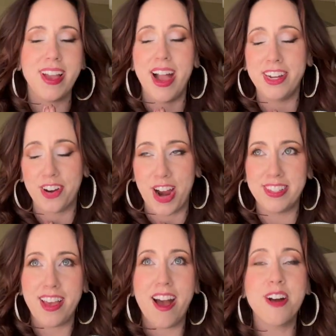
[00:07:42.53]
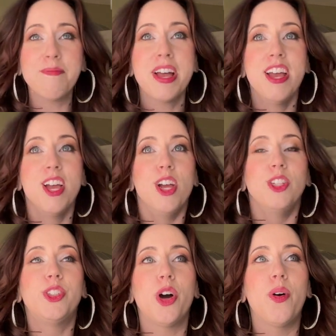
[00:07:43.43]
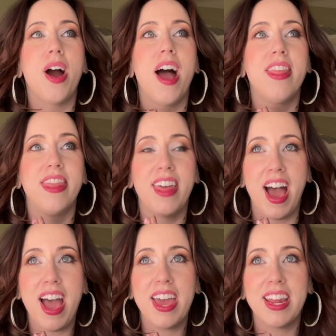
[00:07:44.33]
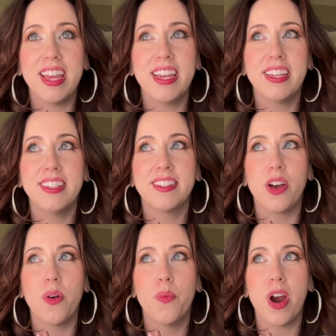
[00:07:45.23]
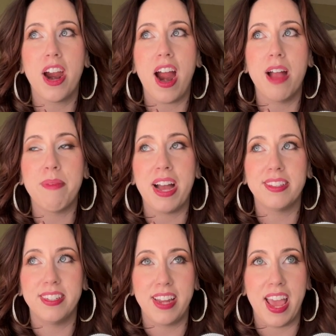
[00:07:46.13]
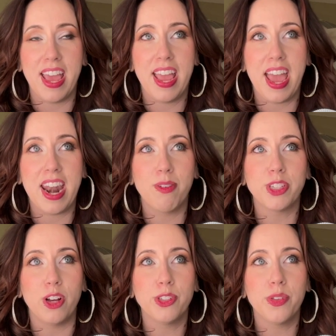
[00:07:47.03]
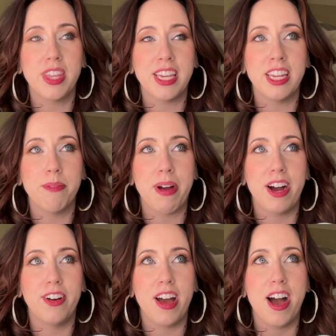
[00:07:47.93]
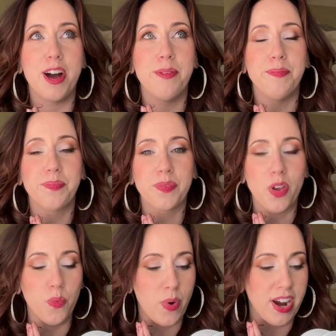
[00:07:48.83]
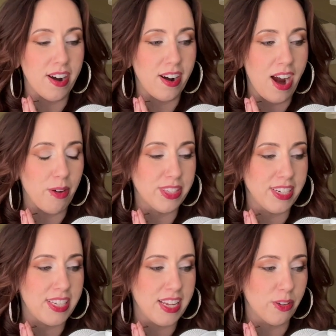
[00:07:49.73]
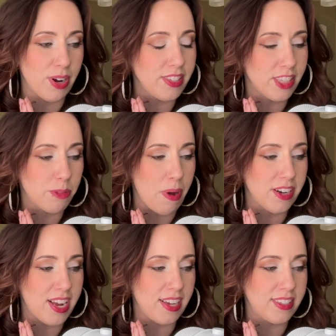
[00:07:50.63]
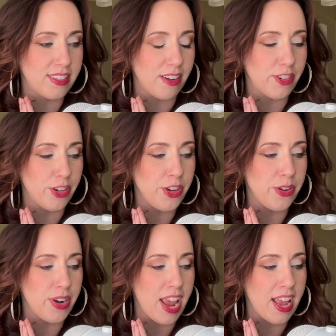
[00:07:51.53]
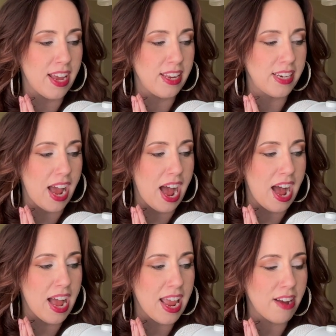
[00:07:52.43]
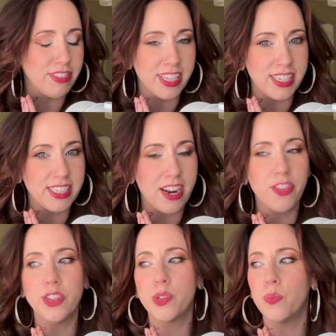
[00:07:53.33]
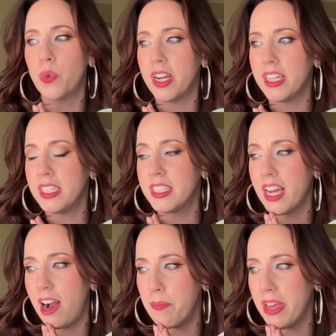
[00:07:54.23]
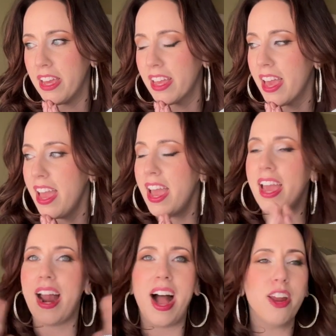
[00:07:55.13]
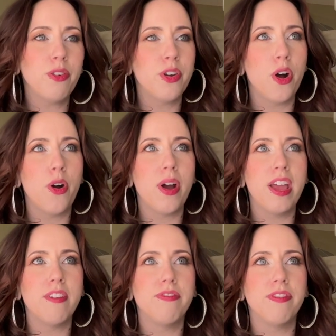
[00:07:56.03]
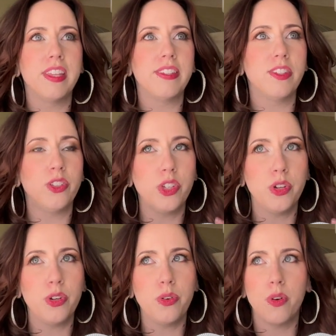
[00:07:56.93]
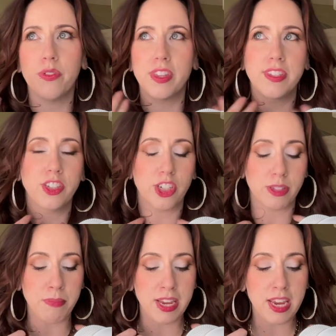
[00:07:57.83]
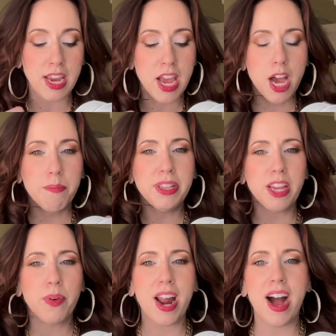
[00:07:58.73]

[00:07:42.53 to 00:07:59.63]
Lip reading: I digress. So that is where I'm at today. And I was also thinking about where I was going to take the rest of this podcast this afternoon. And I have landed on this one topic. And I don't know if this is you or if this is just me, but like when